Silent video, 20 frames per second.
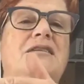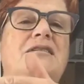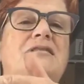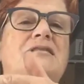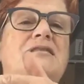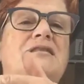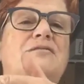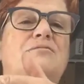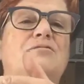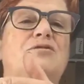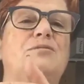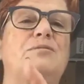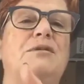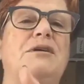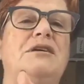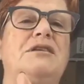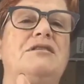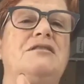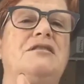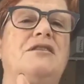easy it would
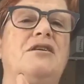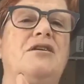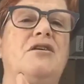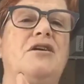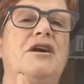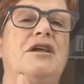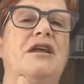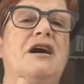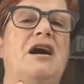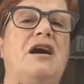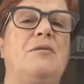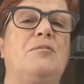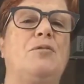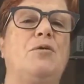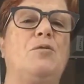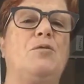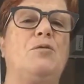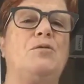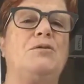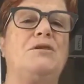be to line
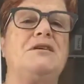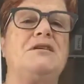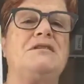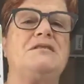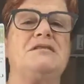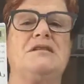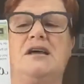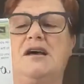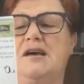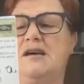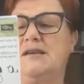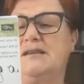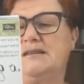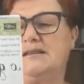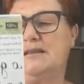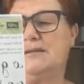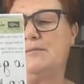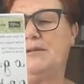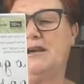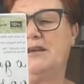up all these
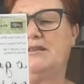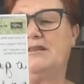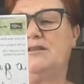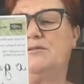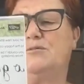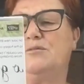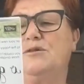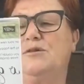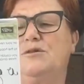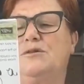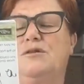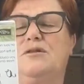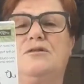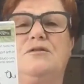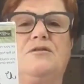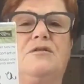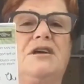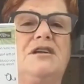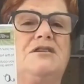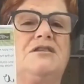layers to make the word
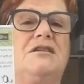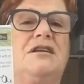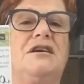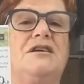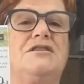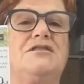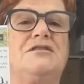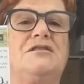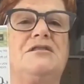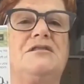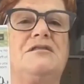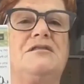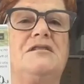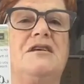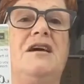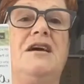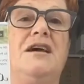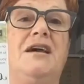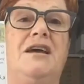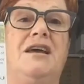congratulations.